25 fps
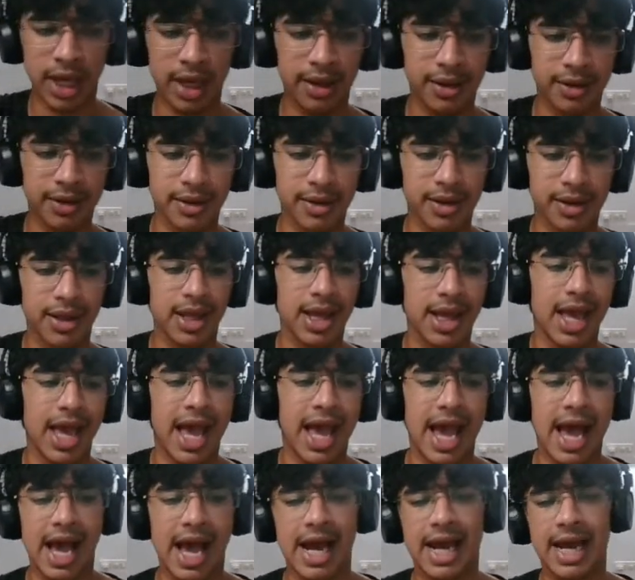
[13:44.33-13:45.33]
is okay.
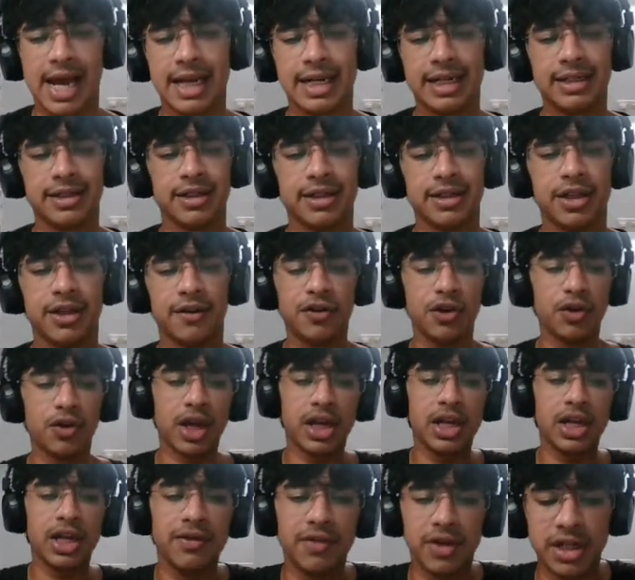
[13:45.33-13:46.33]

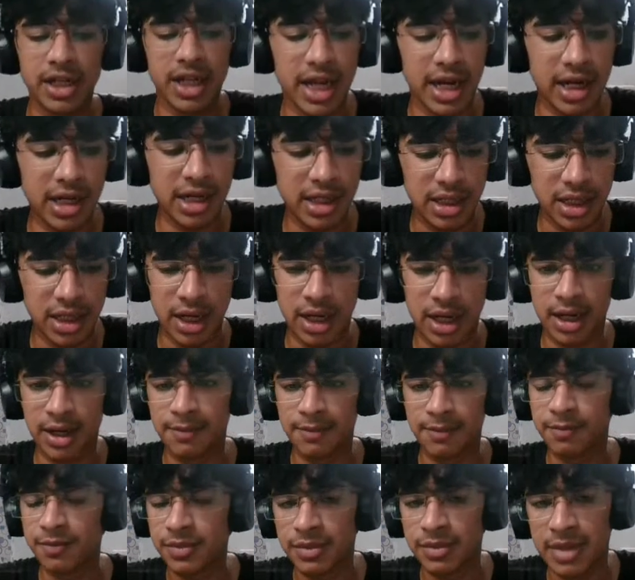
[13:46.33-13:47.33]
And if you can even
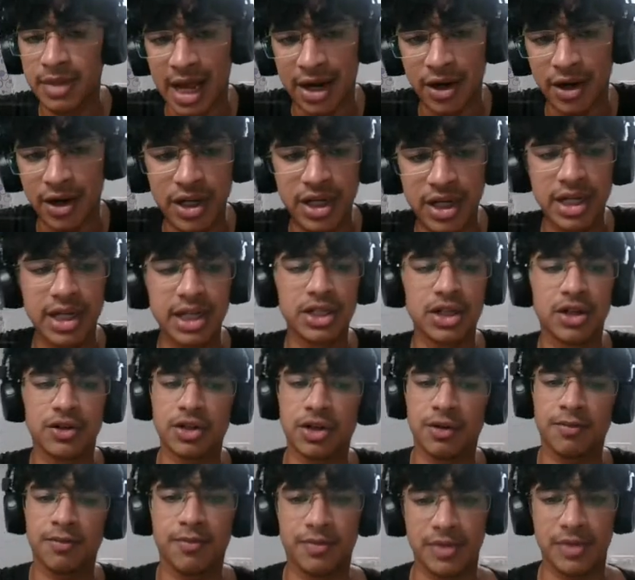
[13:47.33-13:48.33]
get
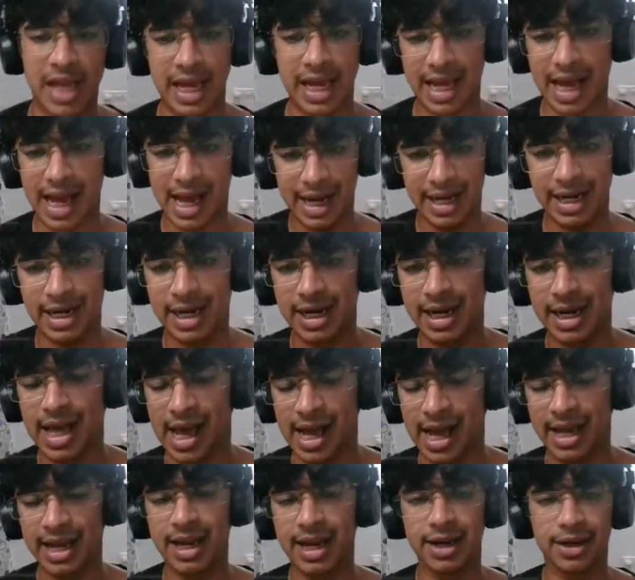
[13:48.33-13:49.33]
nano degrees or like
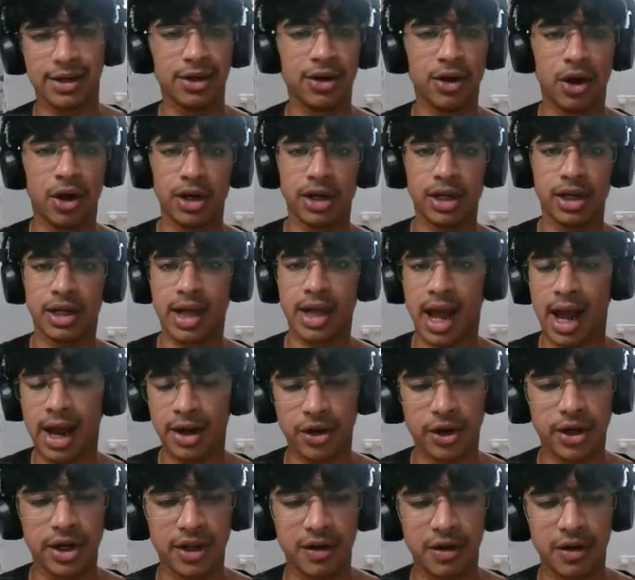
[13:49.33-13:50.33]
I did, I
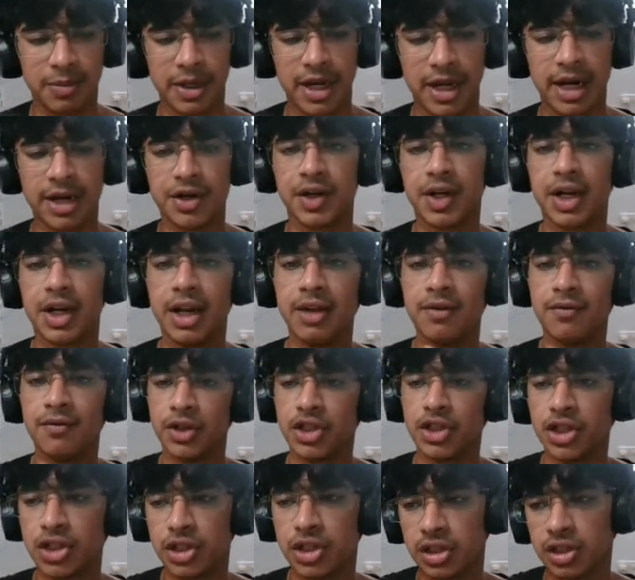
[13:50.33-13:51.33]
got an Android developer
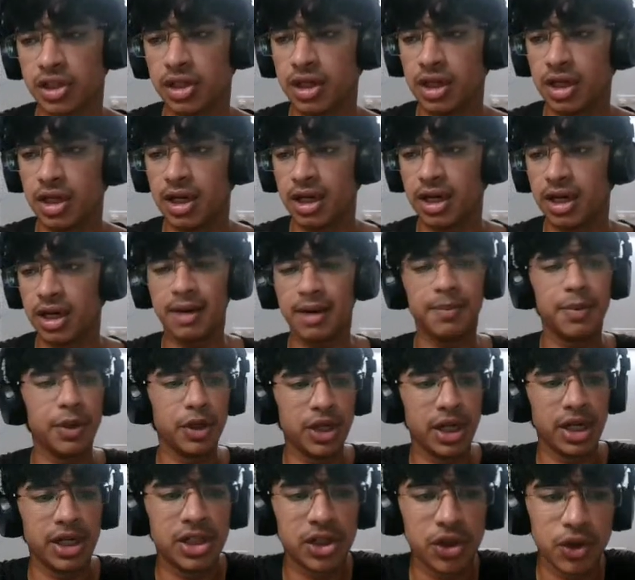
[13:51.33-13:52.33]
93, which is
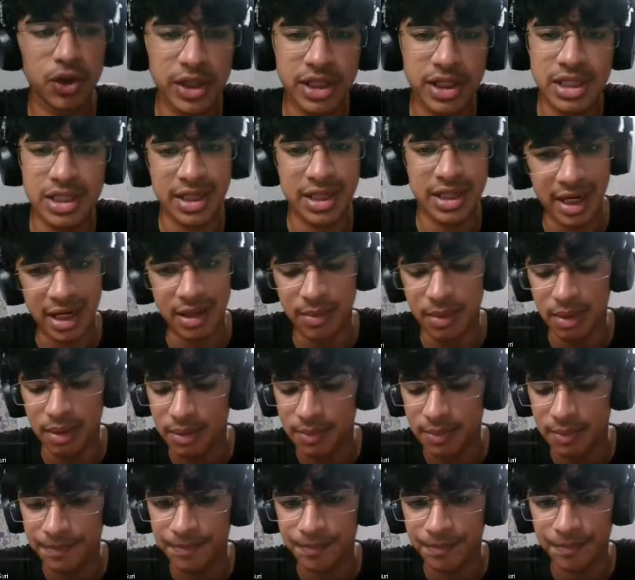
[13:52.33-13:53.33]
reputed, so
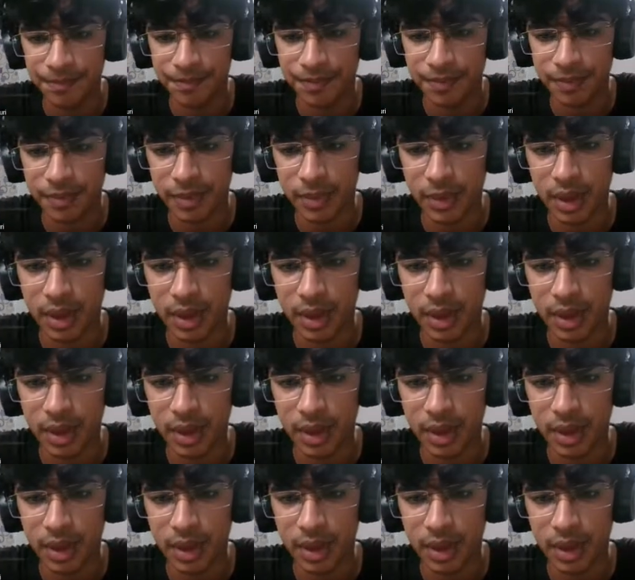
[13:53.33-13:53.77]
it's credible.